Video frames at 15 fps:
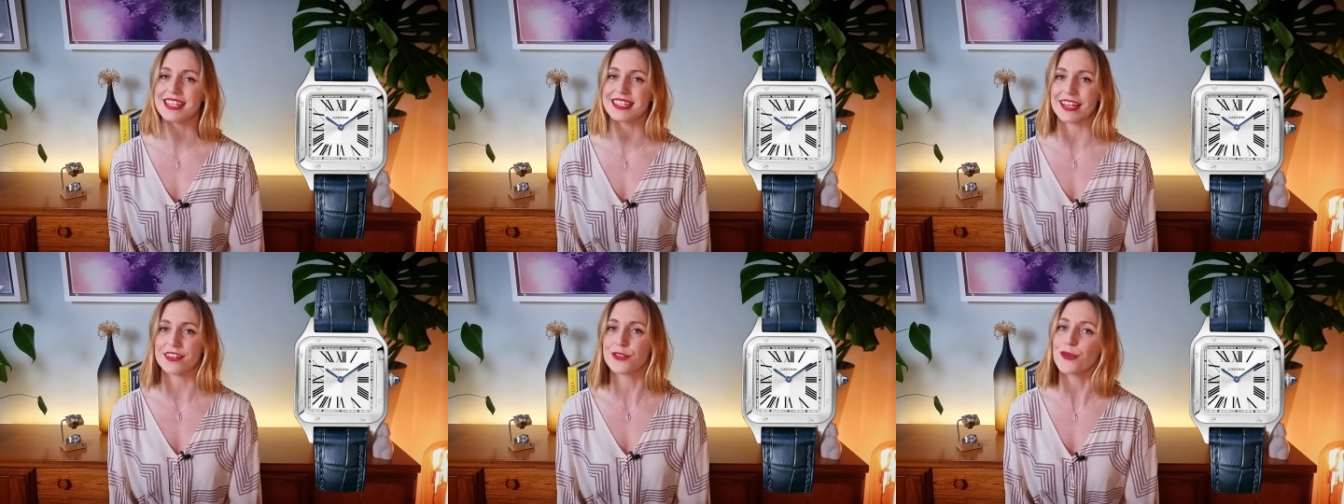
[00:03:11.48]

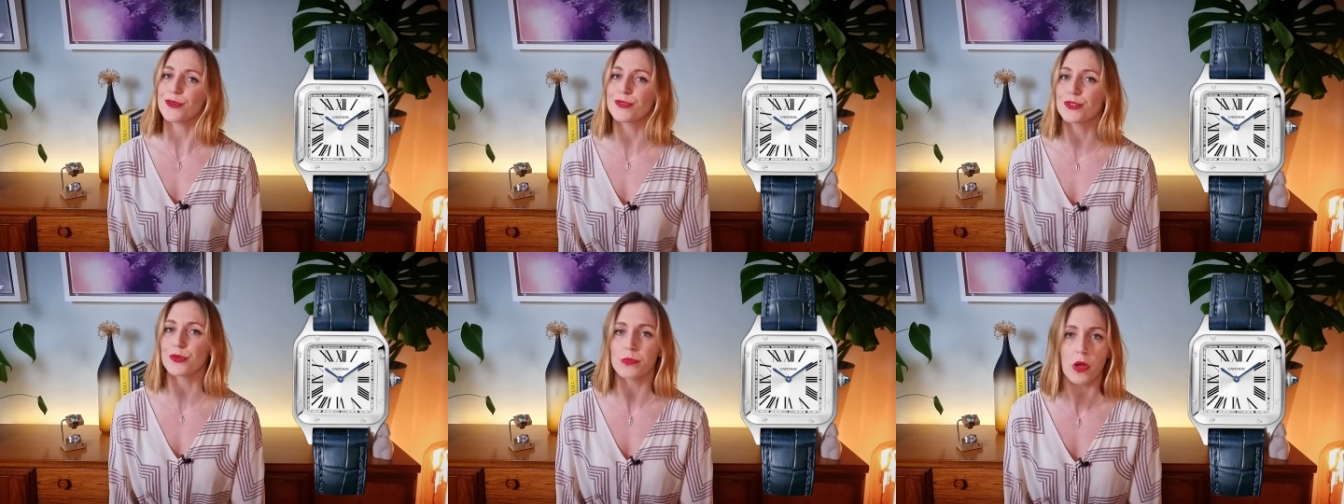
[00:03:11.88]

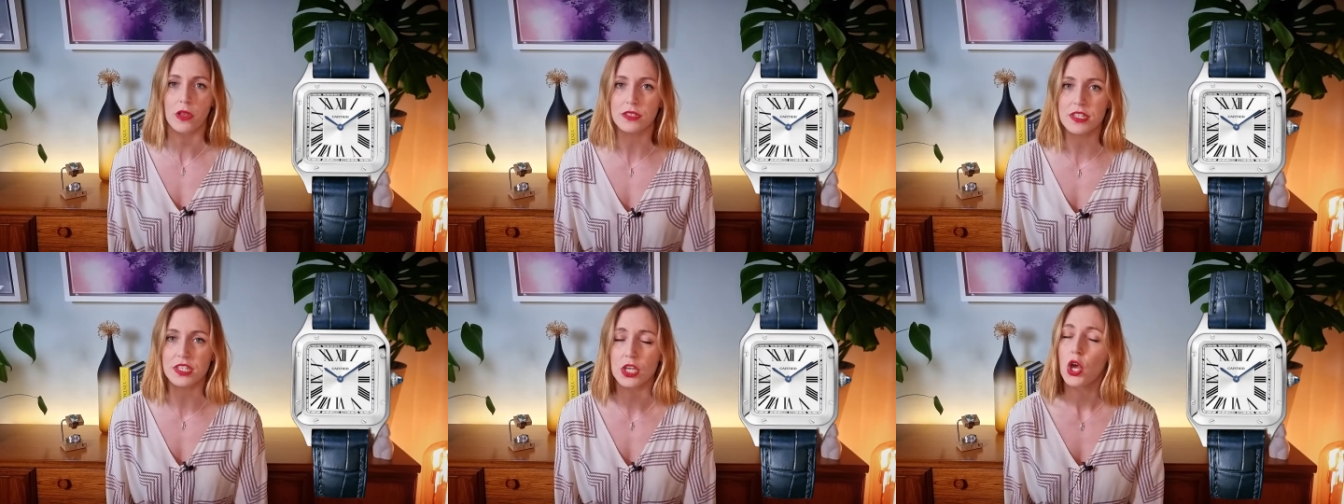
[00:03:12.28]
Santos
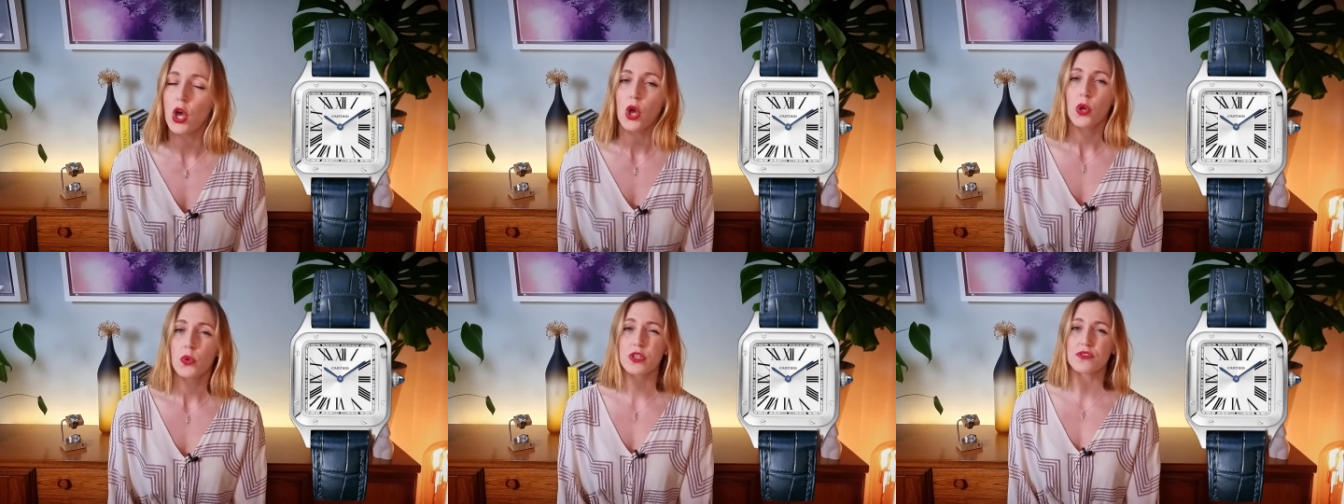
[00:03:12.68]
Dumont,
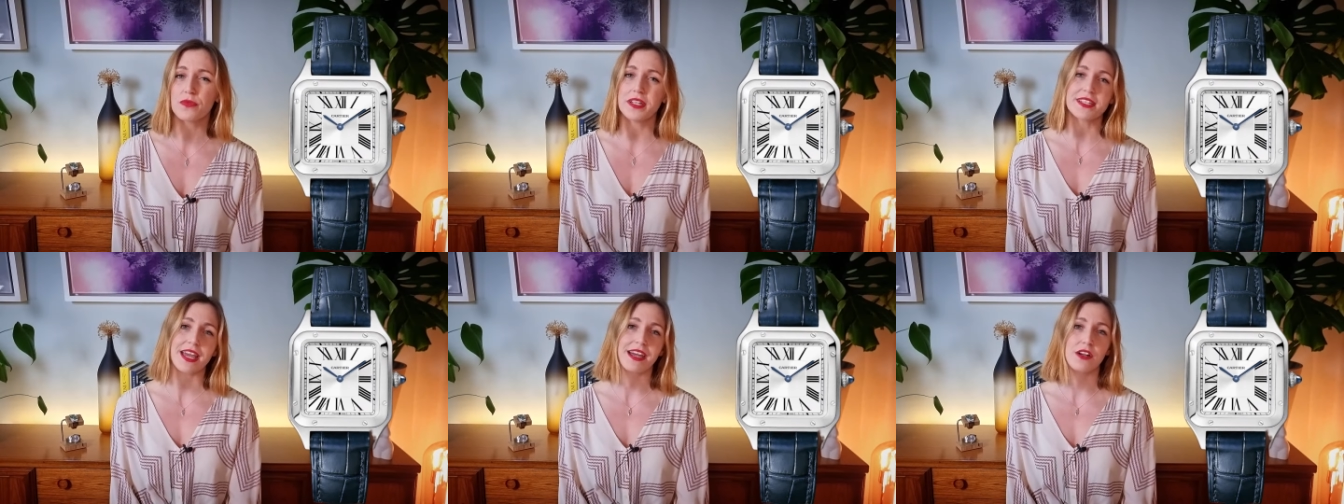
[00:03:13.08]
which
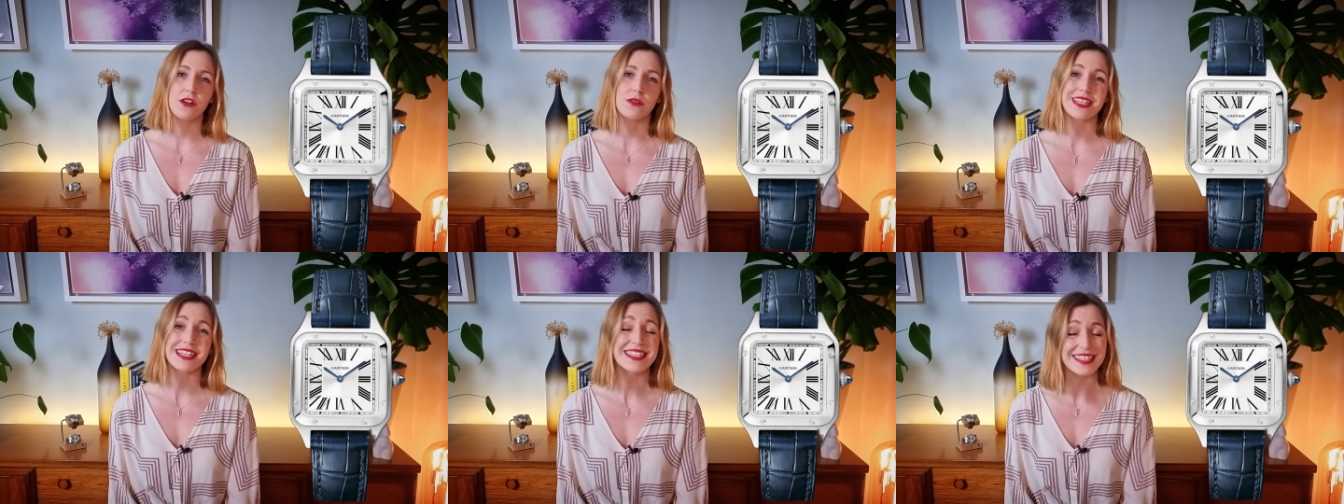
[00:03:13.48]

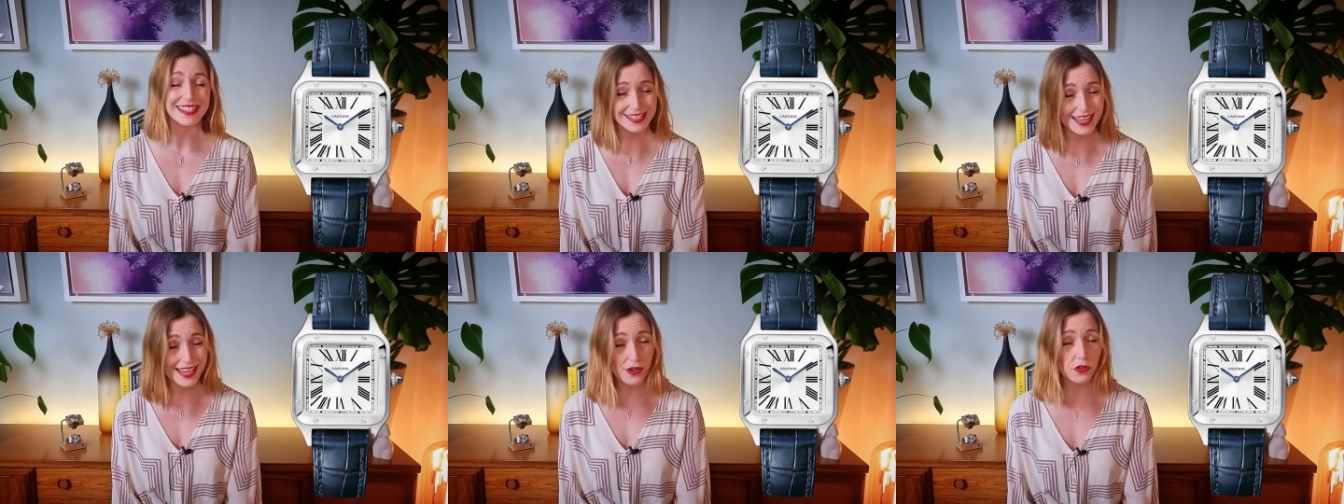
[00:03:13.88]
retails in
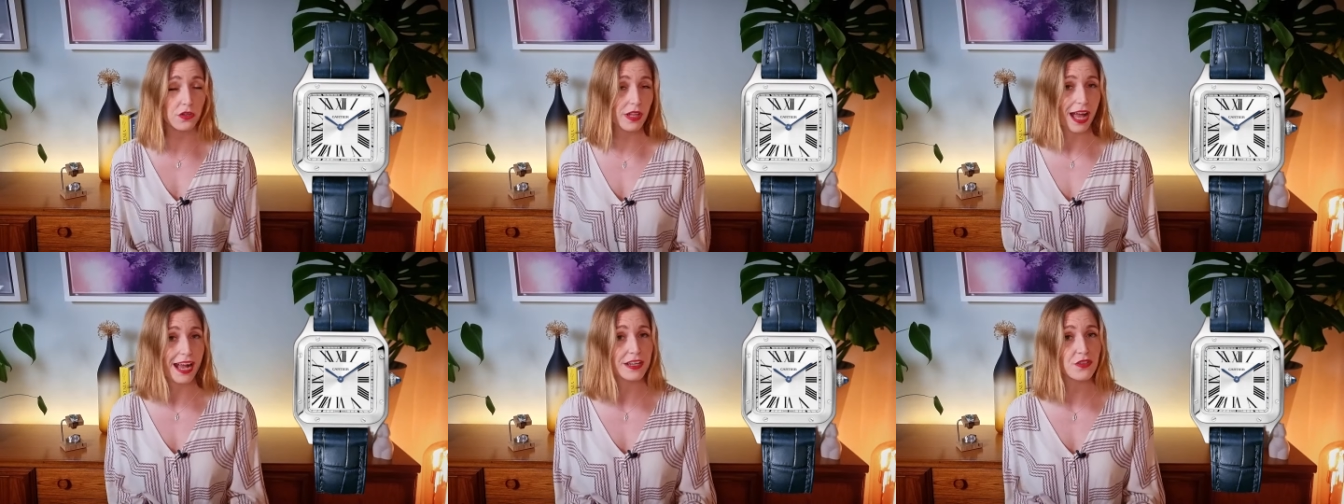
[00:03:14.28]

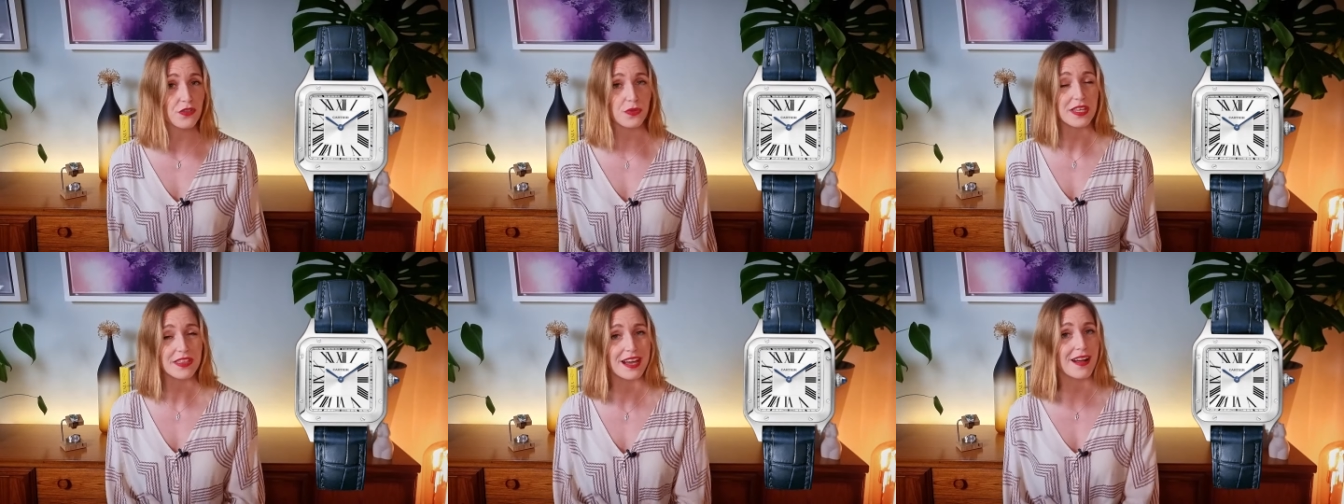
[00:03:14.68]
steel at
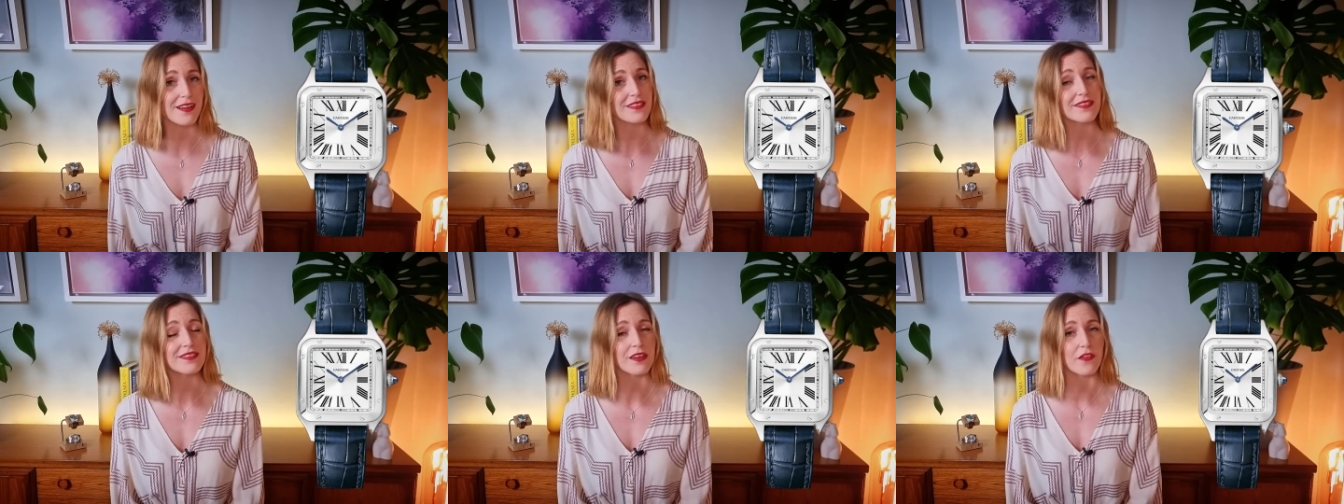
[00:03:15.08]

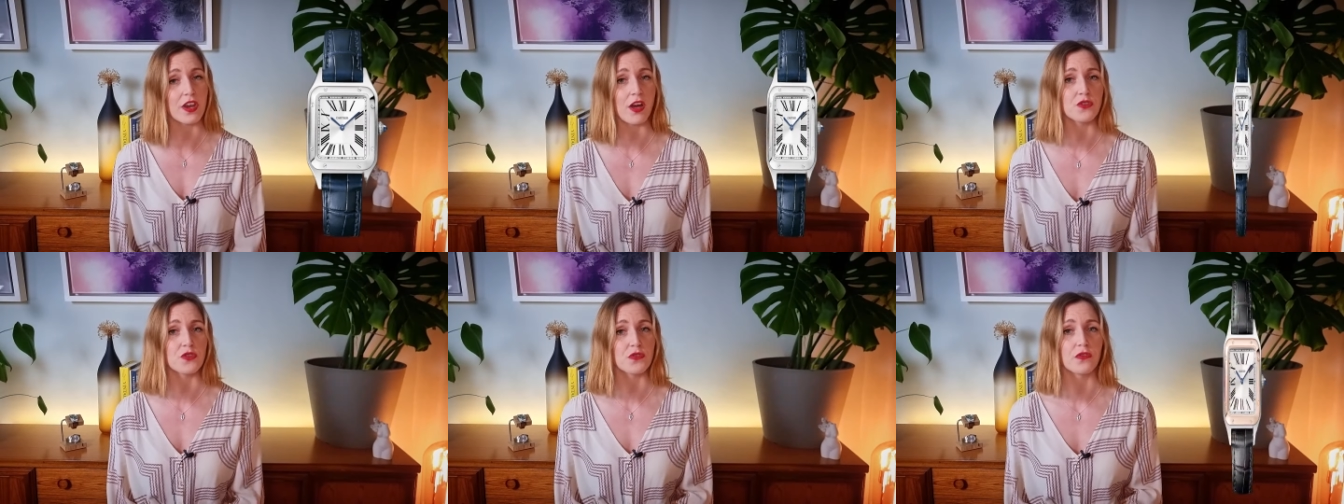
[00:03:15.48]

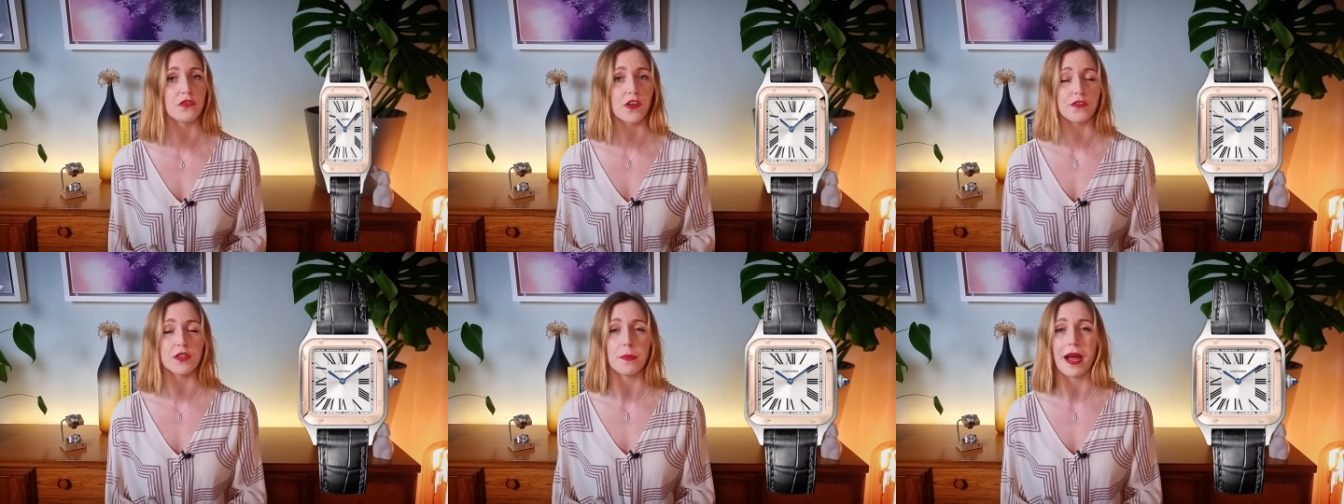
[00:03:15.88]

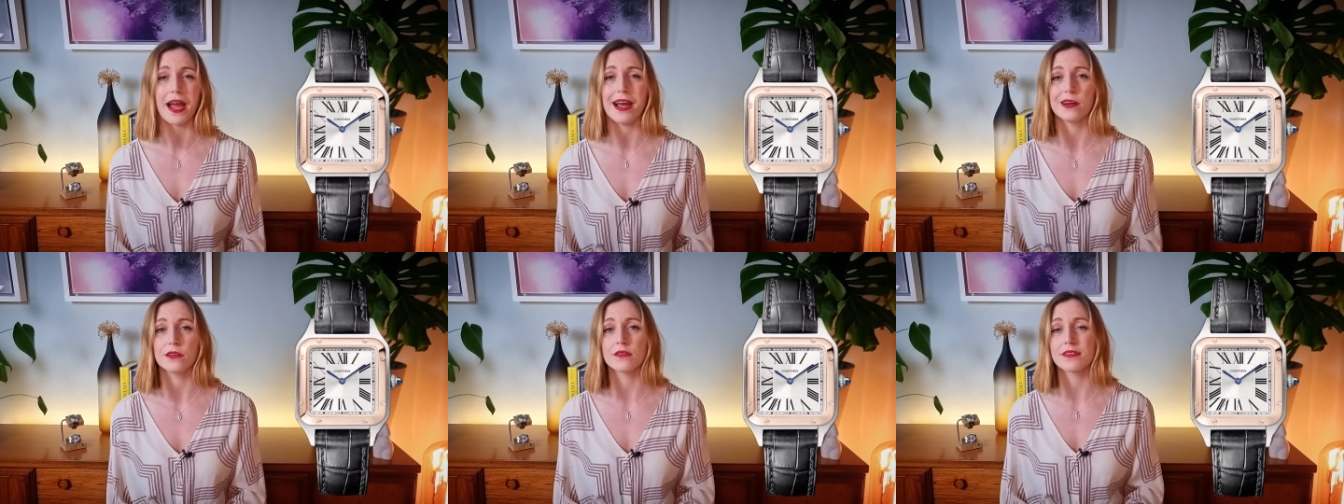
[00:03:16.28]

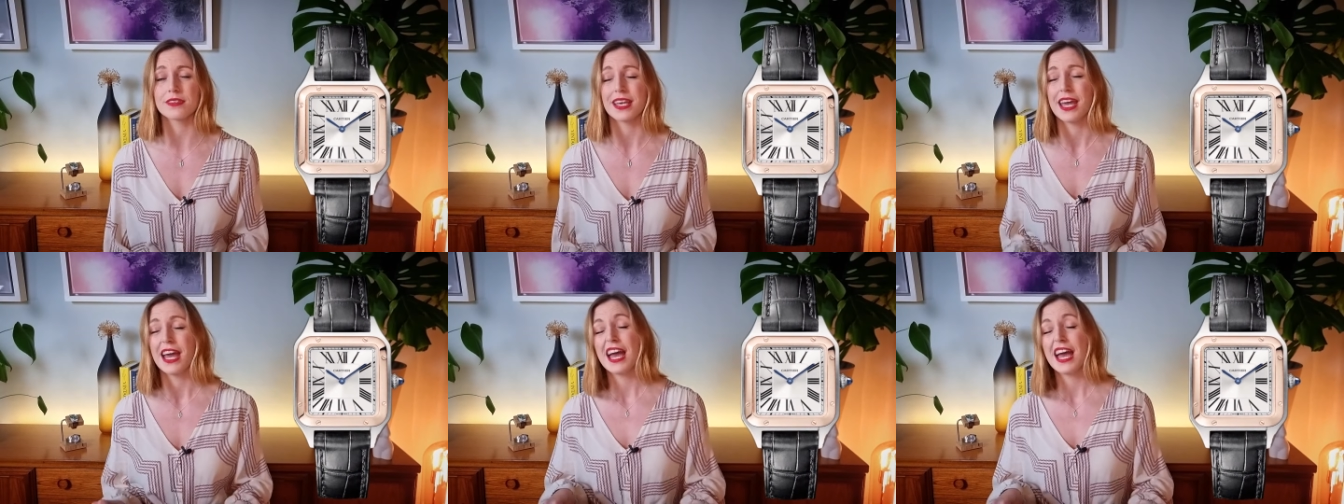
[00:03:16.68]
£3,750.